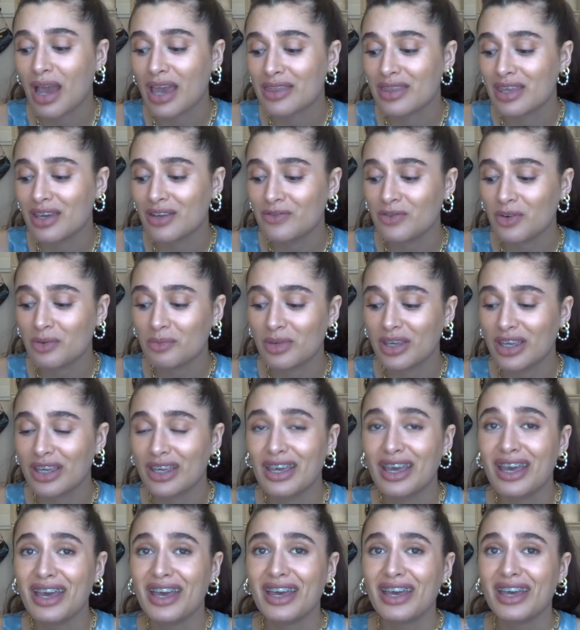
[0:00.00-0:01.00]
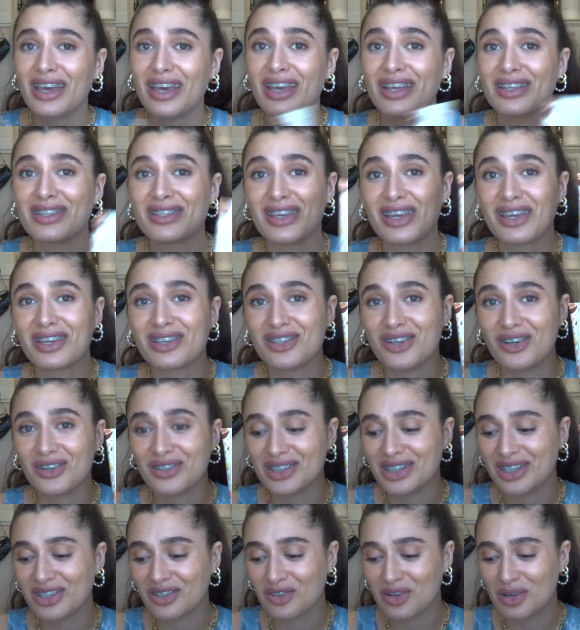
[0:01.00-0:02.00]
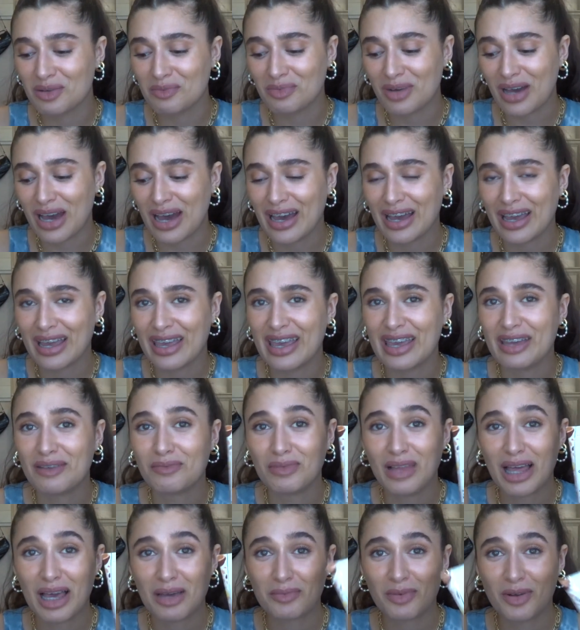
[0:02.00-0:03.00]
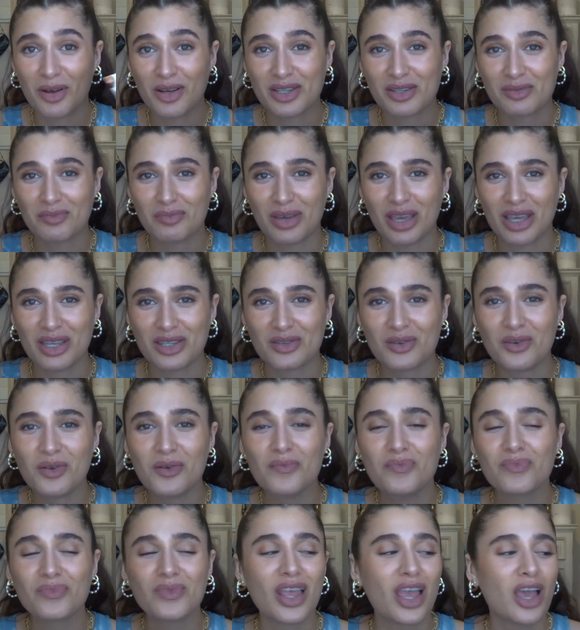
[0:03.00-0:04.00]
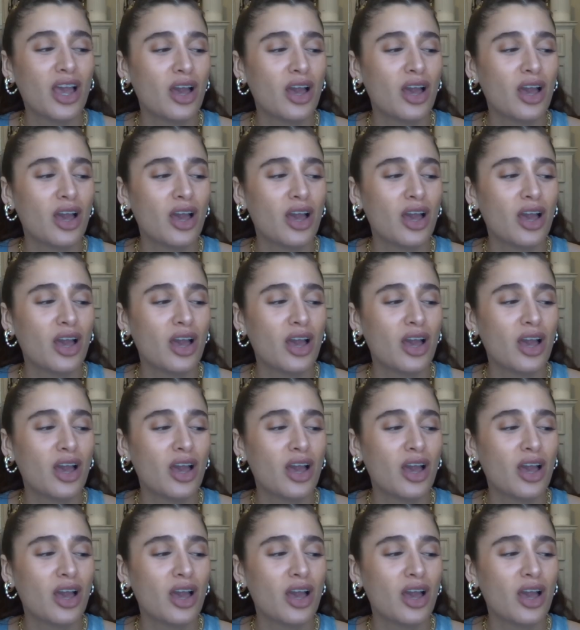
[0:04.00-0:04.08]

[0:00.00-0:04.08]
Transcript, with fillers: I think for me, it's like coconut cream pie and blackberries and basil,